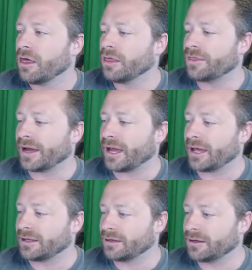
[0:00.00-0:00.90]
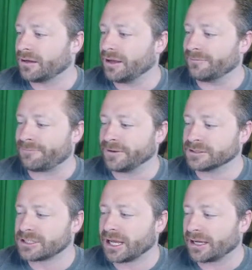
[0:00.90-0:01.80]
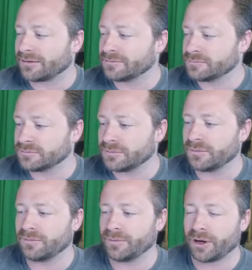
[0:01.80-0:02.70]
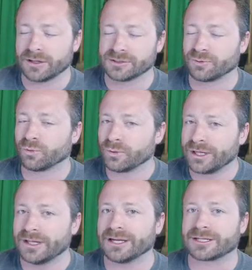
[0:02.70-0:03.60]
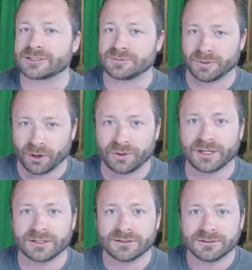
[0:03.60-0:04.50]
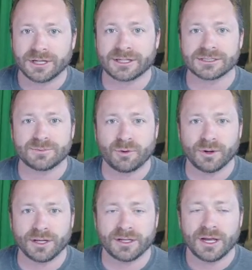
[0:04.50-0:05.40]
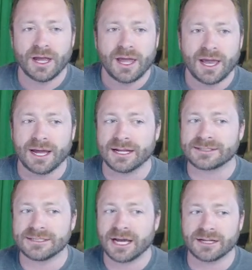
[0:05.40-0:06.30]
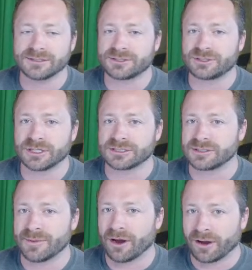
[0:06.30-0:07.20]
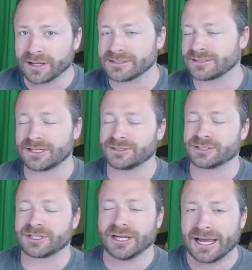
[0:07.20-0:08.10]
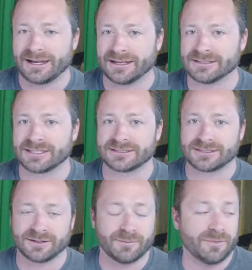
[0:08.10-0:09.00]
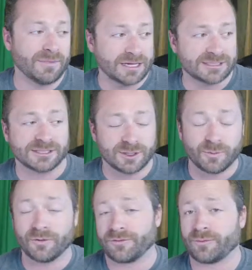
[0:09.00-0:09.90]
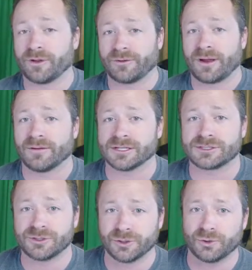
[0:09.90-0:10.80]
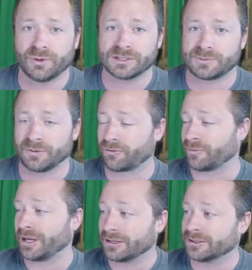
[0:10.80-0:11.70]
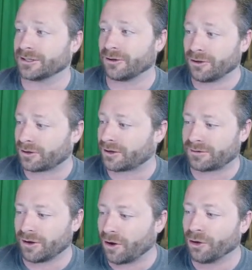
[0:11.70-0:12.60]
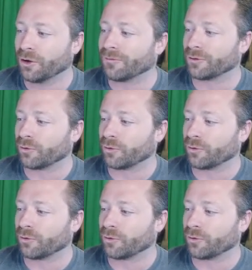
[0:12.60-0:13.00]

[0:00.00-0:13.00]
that it feels like Merida is really exploding at this point. And it's not just Americans, it's not just Canadians, it's Mexicans that are moving from other areas too. It's people from England and all over the